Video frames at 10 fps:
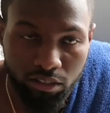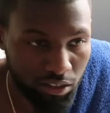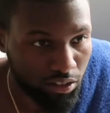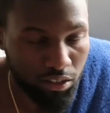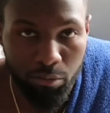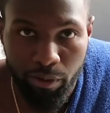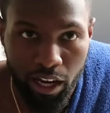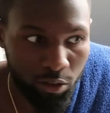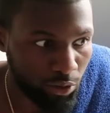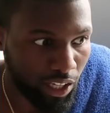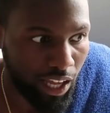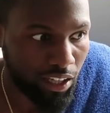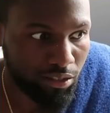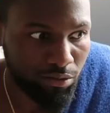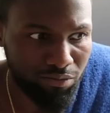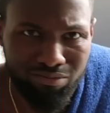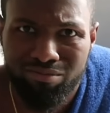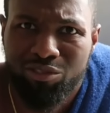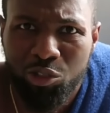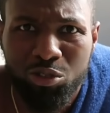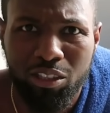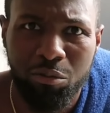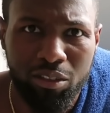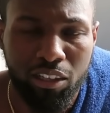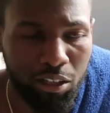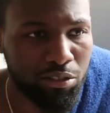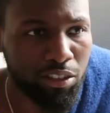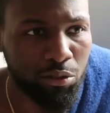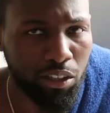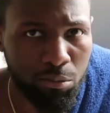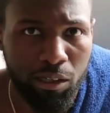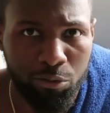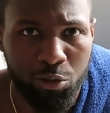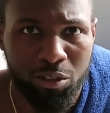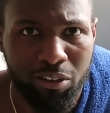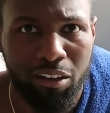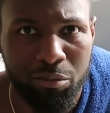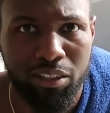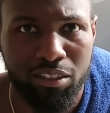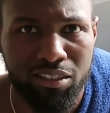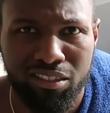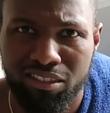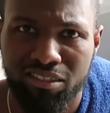Just sit back, relax, do something. I'll see you in about 45 minutes.